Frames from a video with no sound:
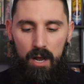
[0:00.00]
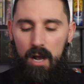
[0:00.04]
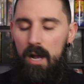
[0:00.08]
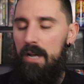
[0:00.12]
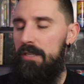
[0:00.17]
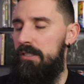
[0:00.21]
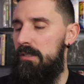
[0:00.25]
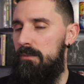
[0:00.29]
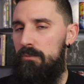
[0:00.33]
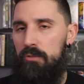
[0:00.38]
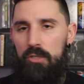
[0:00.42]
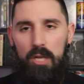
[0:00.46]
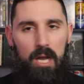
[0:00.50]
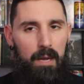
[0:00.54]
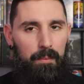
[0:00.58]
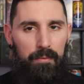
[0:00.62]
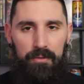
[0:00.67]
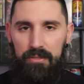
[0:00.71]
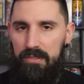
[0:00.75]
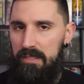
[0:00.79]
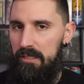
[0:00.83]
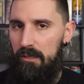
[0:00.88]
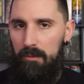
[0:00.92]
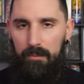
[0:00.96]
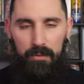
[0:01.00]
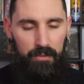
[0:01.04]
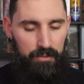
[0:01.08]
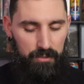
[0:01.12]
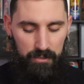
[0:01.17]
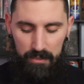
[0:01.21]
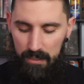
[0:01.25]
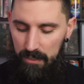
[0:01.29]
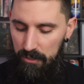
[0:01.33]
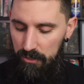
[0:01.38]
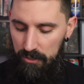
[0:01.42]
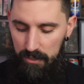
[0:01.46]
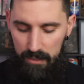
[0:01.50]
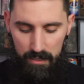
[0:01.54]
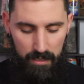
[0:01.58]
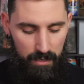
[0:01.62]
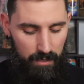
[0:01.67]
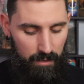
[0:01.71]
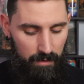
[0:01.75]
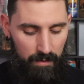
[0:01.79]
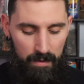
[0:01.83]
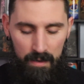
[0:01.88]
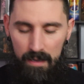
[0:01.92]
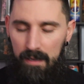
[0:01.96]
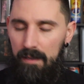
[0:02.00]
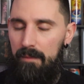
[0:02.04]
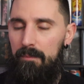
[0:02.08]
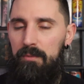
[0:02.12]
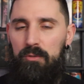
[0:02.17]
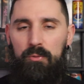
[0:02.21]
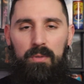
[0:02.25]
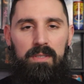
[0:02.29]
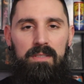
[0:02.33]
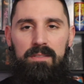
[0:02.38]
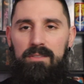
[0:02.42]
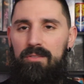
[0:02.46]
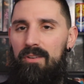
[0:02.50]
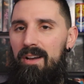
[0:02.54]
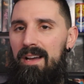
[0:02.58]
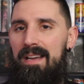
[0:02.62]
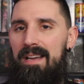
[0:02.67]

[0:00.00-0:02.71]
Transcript: Awesome job with Steelbooks this year. Between